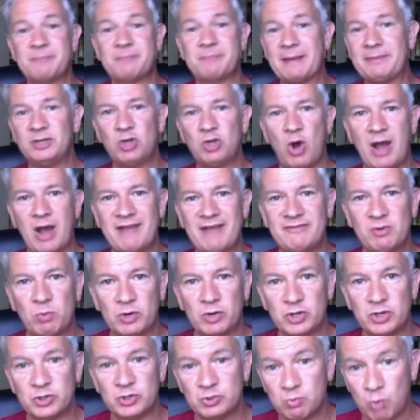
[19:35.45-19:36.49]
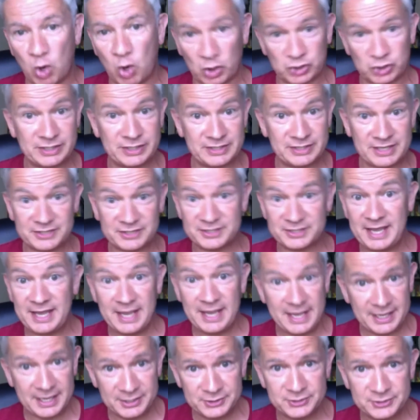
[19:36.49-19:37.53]
Maybe not everyone who's watching this
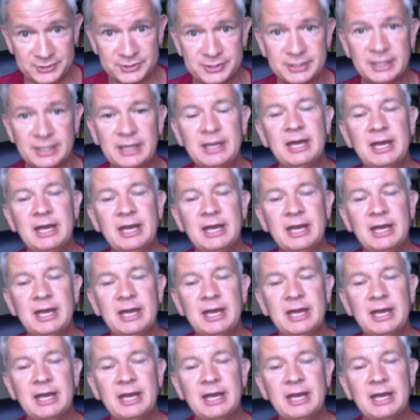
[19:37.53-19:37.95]
is,